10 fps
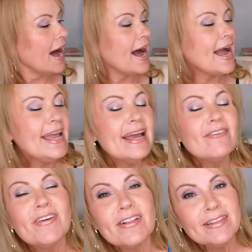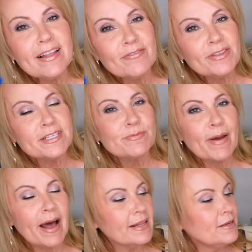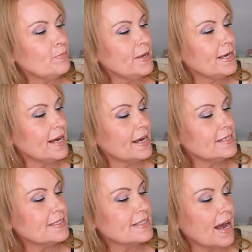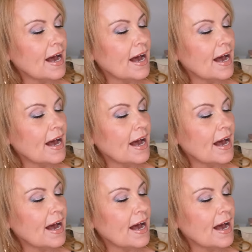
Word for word: I fell in love with this palette because